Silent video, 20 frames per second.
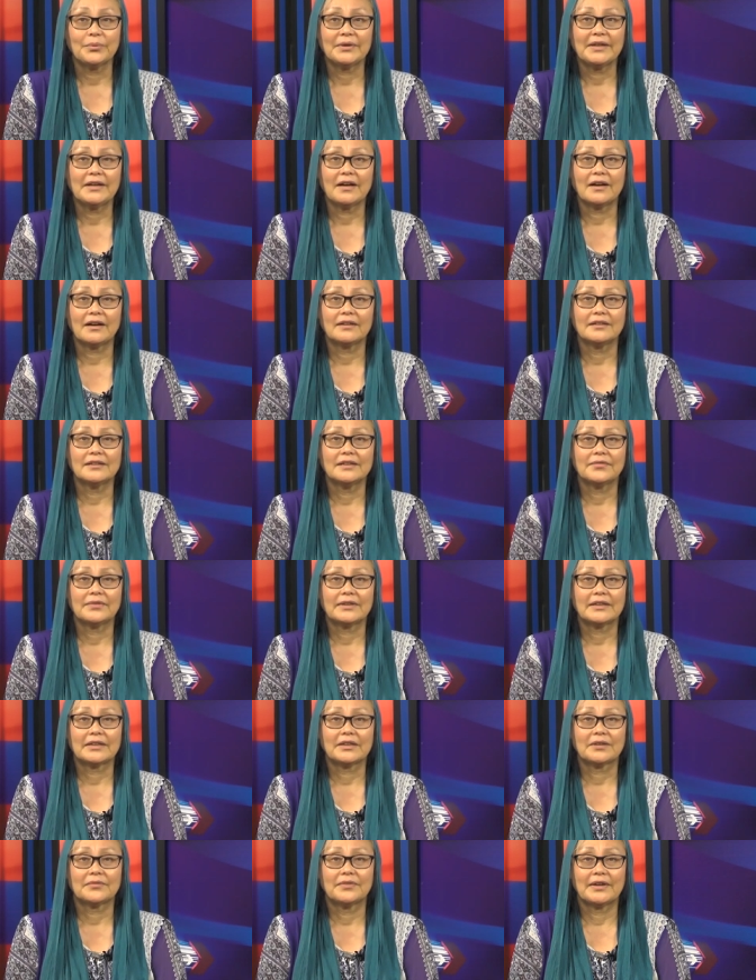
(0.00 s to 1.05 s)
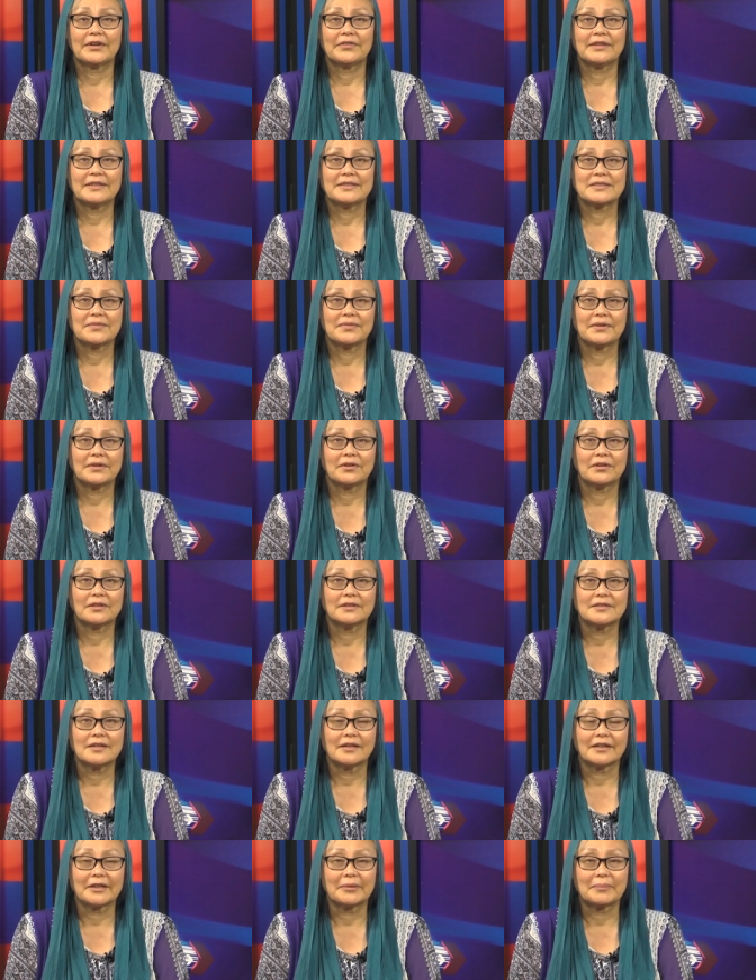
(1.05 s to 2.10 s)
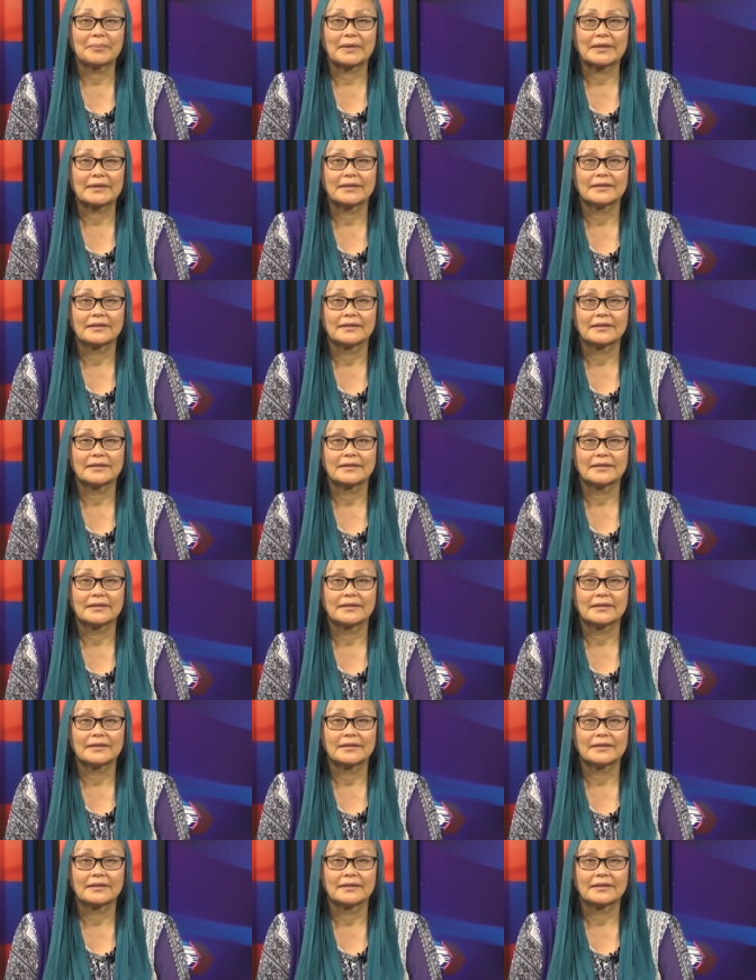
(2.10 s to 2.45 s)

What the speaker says: We are living in a very difficult time,